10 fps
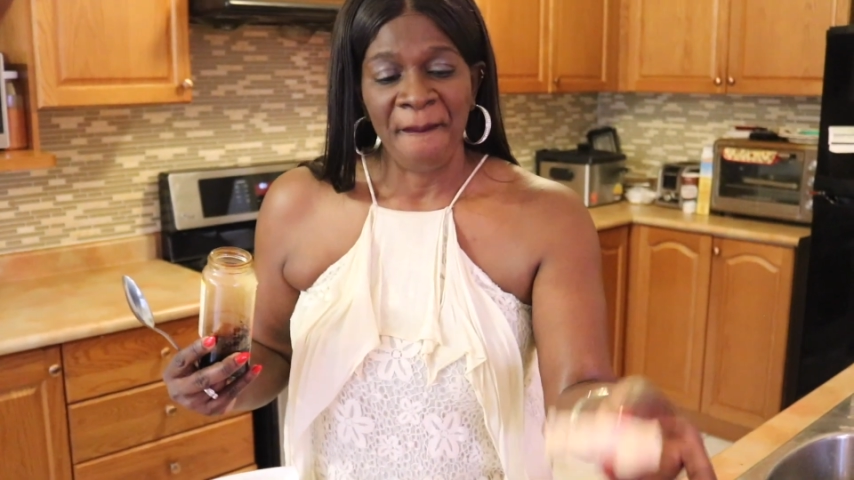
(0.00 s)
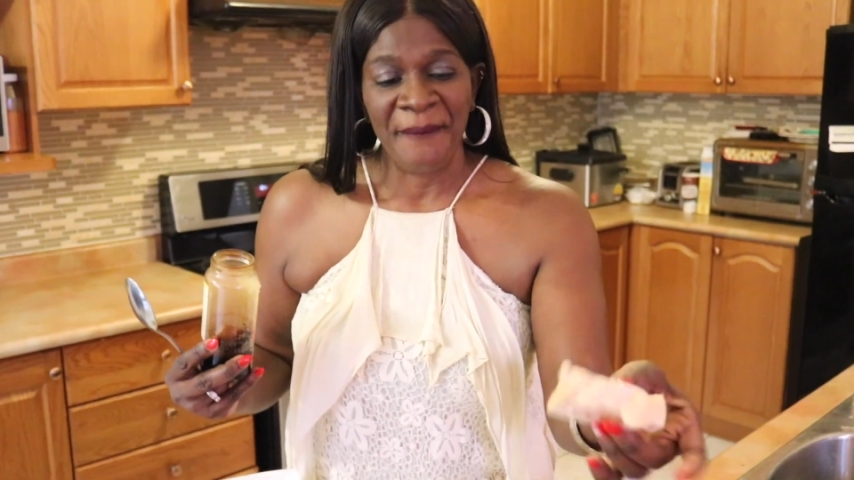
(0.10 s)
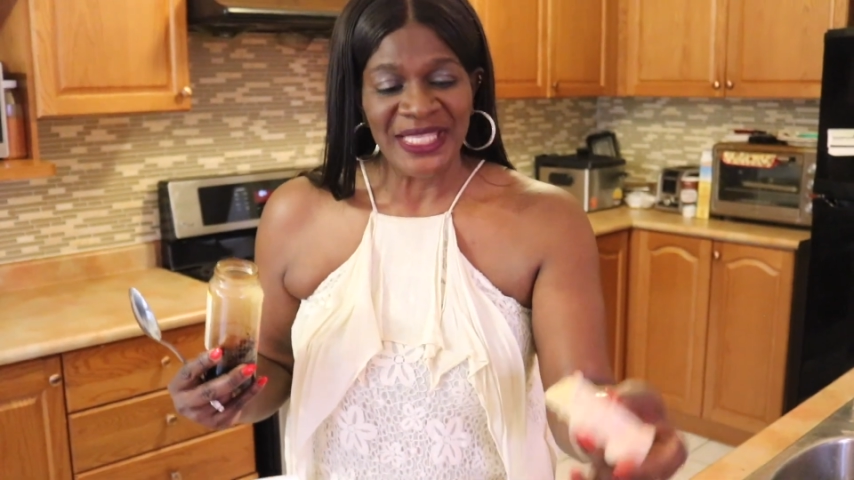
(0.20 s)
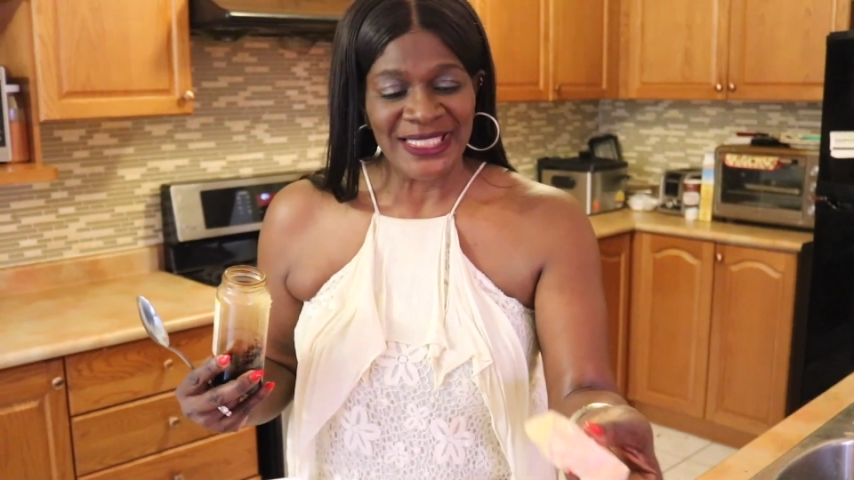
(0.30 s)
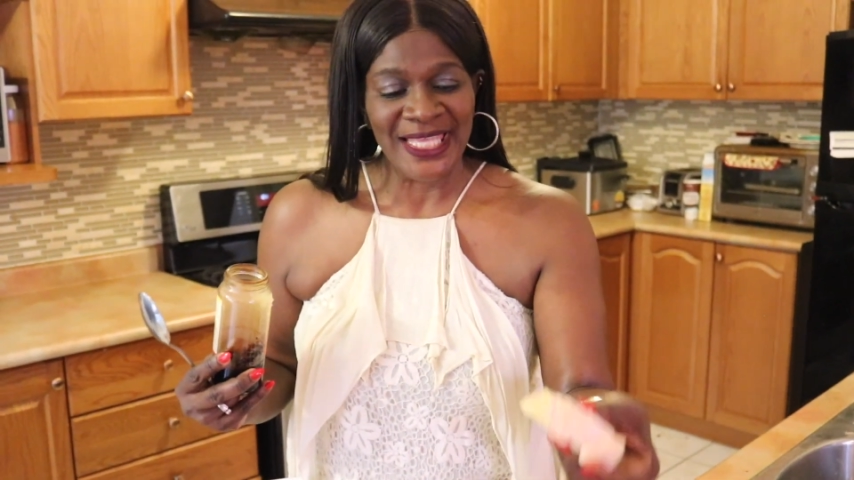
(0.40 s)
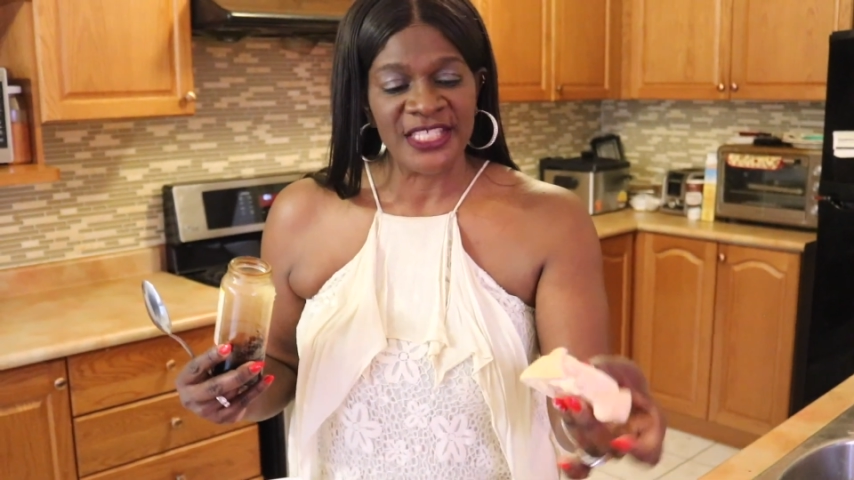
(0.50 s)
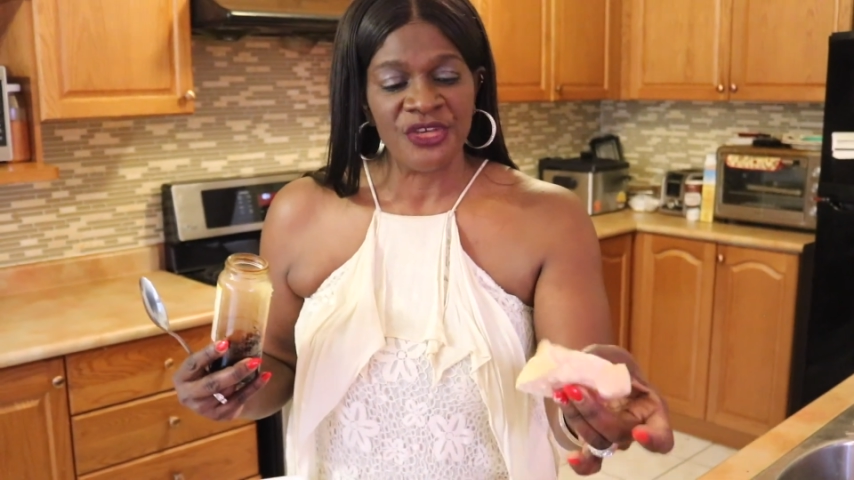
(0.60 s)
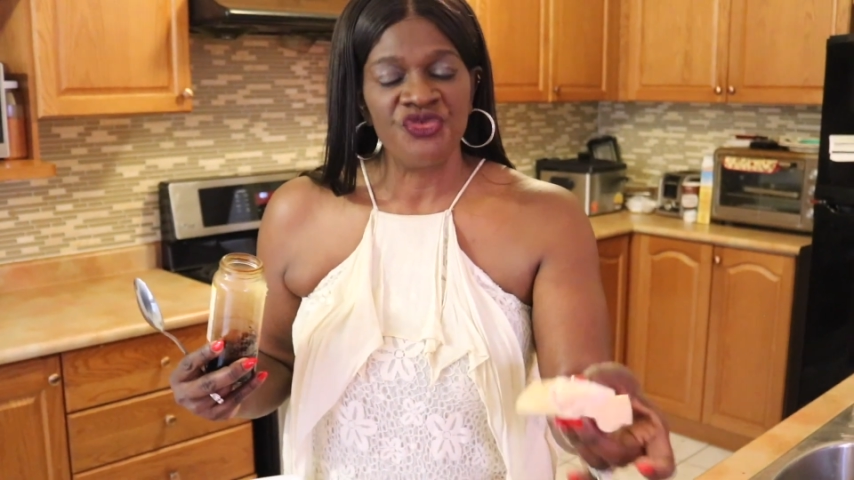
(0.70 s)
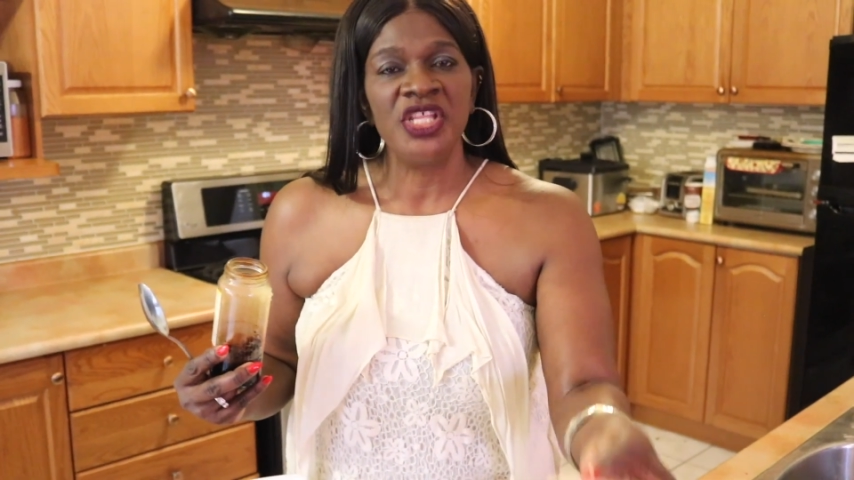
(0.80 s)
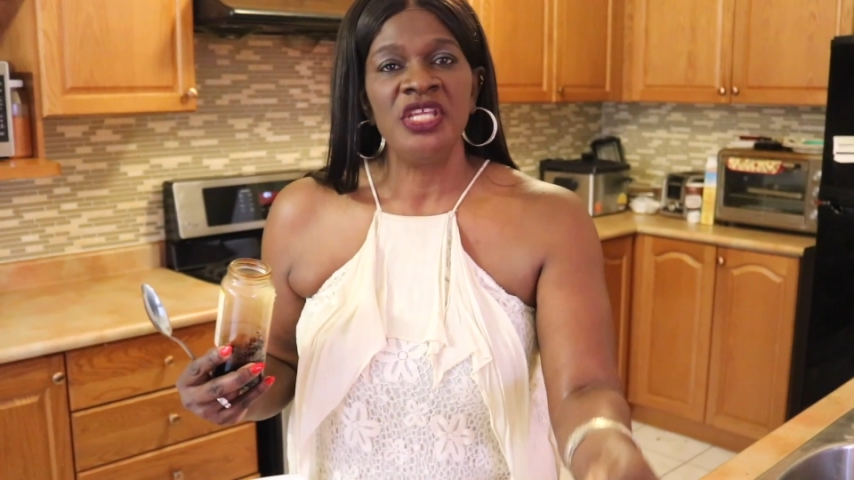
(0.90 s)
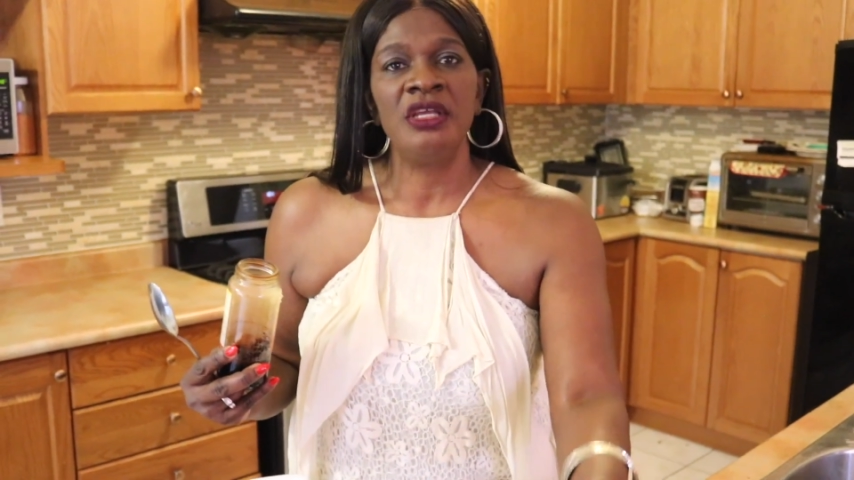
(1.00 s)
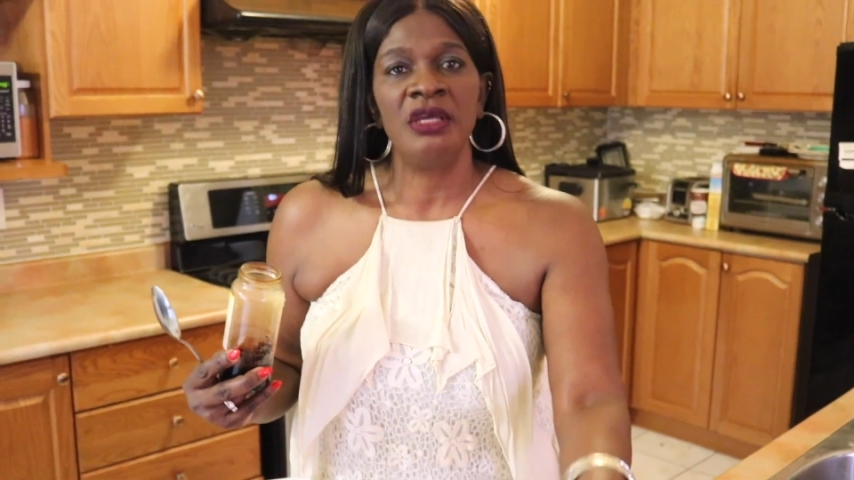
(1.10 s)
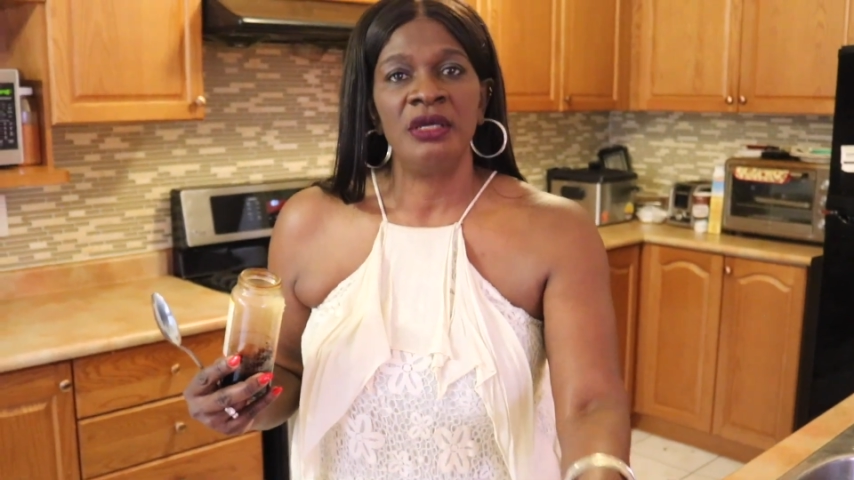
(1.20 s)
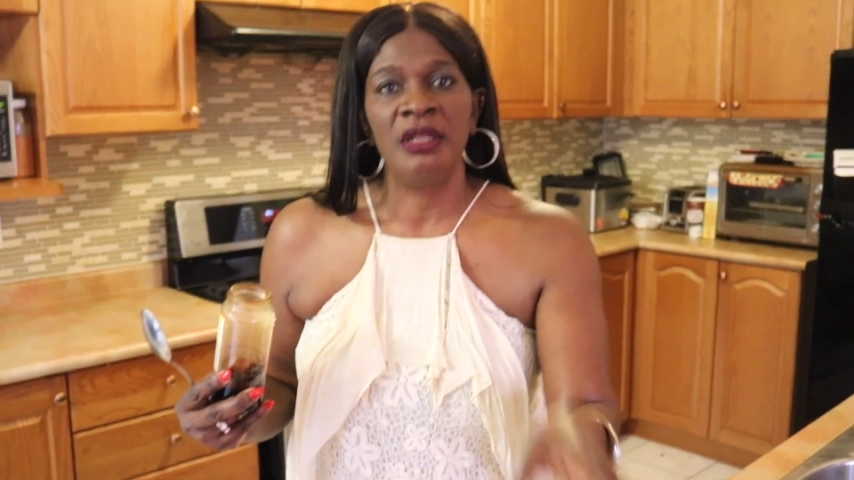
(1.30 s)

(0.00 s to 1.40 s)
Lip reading: because it takes a really